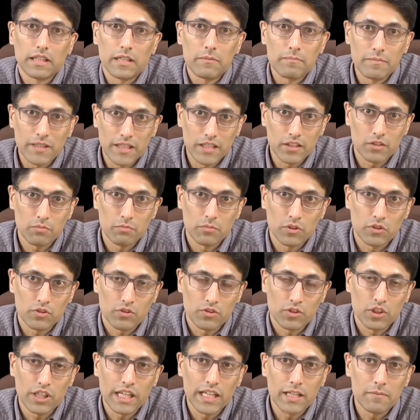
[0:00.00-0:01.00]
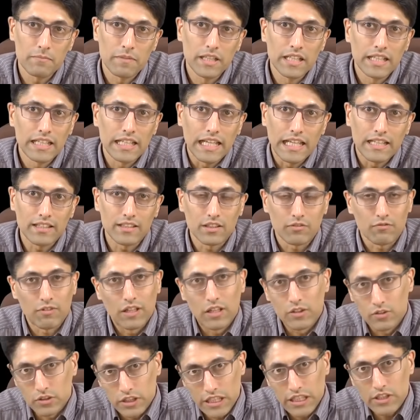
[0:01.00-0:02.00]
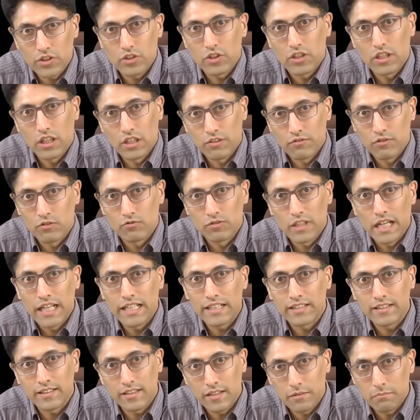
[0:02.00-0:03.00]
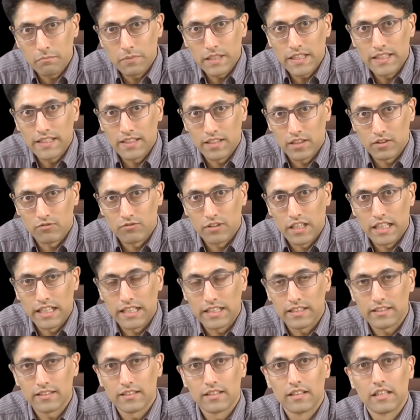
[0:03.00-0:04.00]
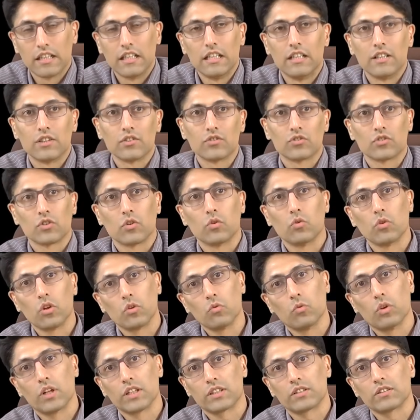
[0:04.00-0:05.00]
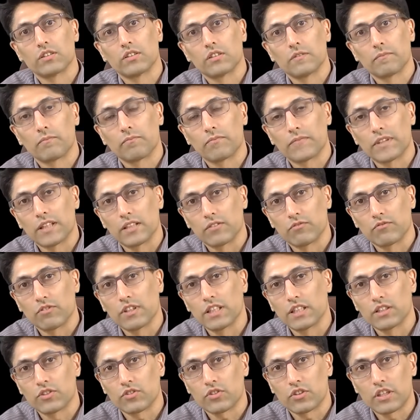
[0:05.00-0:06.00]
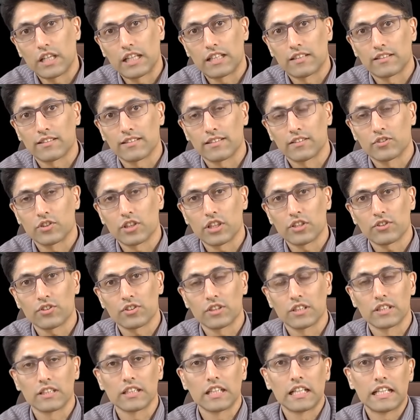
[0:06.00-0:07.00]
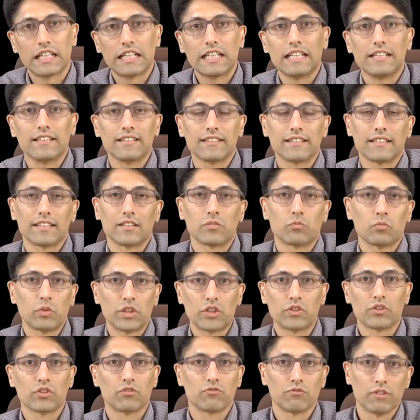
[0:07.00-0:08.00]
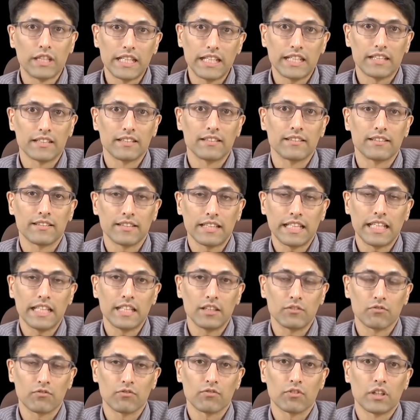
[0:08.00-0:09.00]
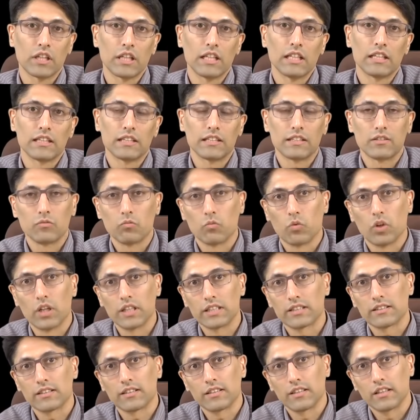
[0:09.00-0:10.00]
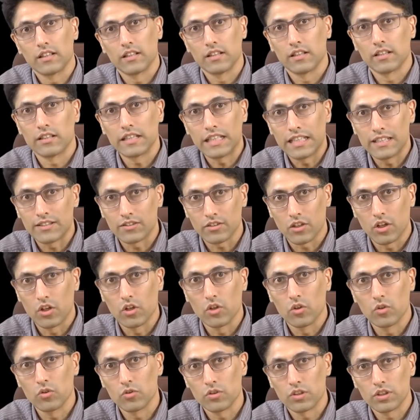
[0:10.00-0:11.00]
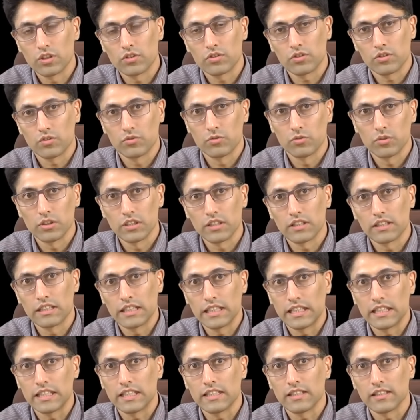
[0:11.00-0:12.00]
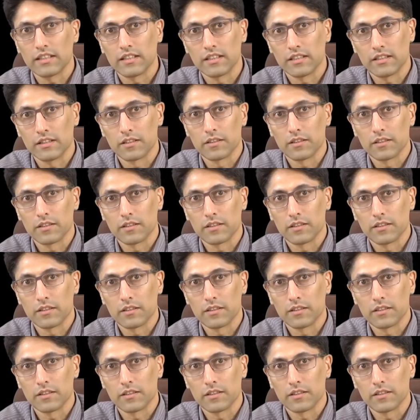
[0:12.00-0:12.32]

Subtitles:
embarrassment or shame is the foundation of a right being a right. So what Finnis has suggested is that we should reconceive what is owed to the